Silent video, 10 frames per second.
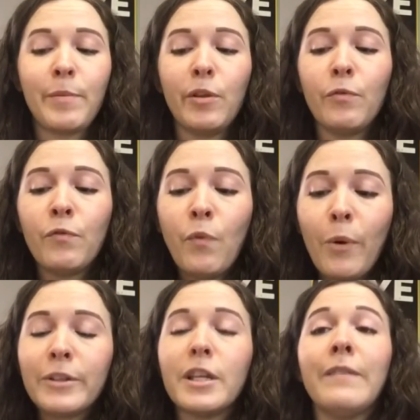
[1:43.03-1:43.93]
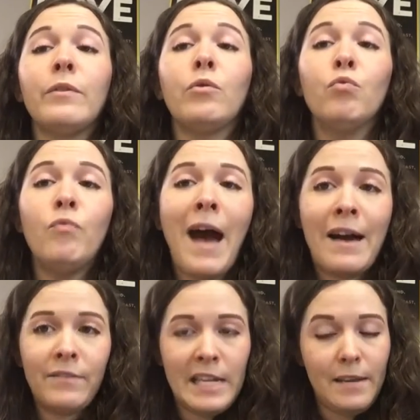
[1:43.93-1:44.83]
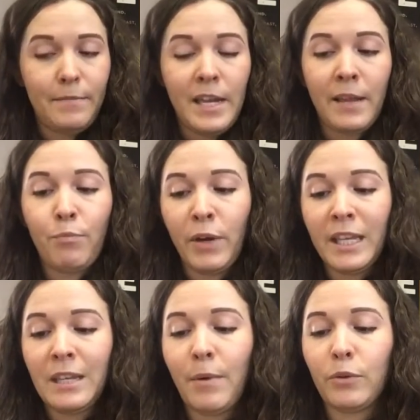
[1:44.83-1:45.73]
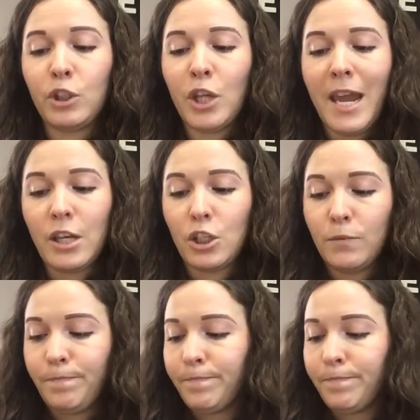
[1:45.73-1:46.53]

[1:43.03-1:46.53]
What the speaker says: but the force of gravity is bringing about the change.